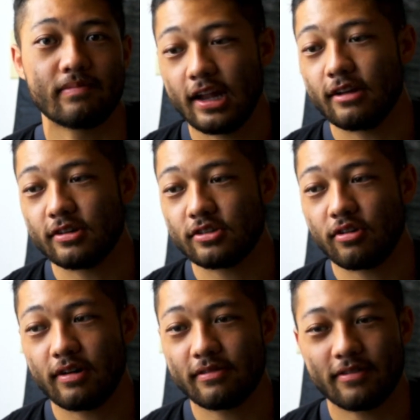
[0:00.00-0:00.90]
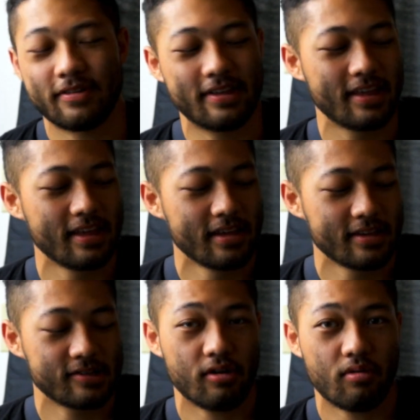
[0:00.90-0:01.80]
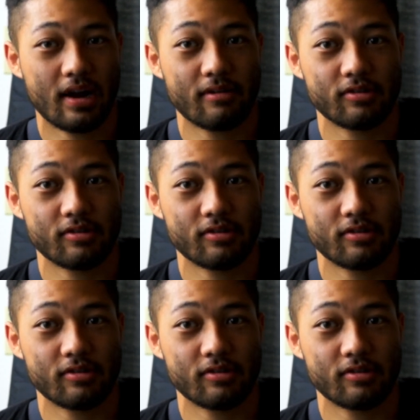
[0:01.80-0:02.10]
Anyway, so I went from, so what I